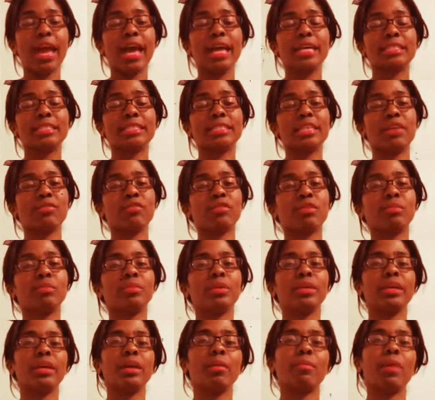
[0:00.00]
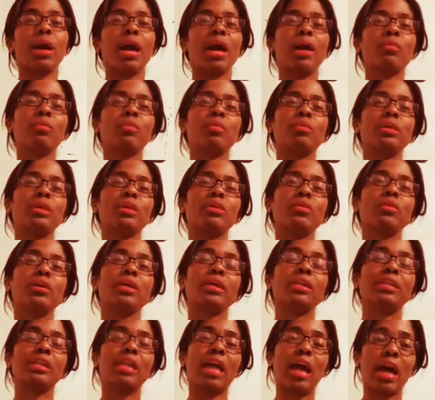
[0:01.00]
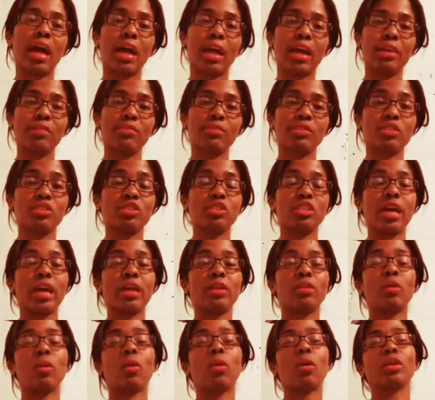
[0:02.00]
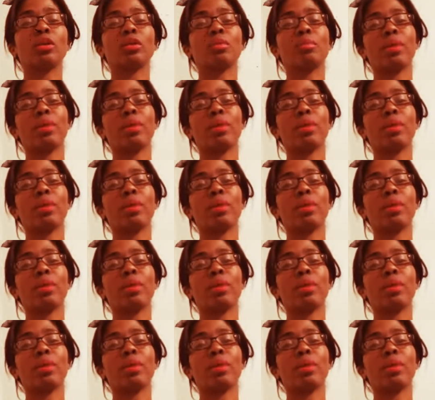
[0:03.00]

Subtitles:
at 7 p.m., I will be going live to chat all